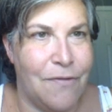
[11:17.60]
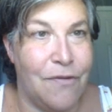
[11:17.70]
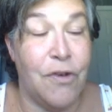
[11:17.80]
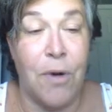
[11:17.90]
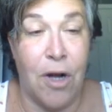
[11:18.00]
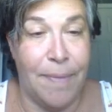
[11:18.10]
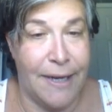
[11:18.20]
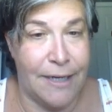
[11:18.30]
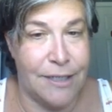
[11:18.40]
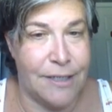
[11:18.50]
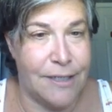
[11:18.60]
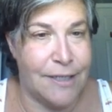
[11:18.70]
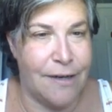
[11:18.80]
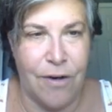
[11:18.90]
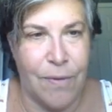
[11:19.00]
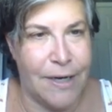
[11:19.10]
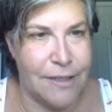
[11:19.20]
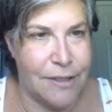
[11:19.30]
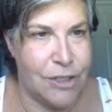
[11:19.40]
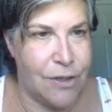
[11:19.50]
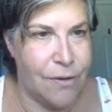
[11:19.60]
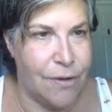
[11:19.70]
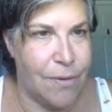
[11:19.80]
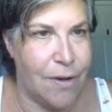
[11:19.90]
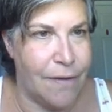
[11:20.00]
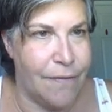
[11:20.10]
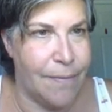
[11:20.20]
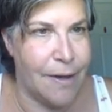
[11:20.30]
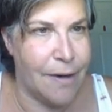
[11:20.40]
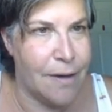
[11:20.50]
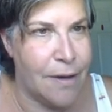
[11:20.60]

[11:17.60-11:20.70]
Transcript: View all pages. I don't know why it doesn't show you all of them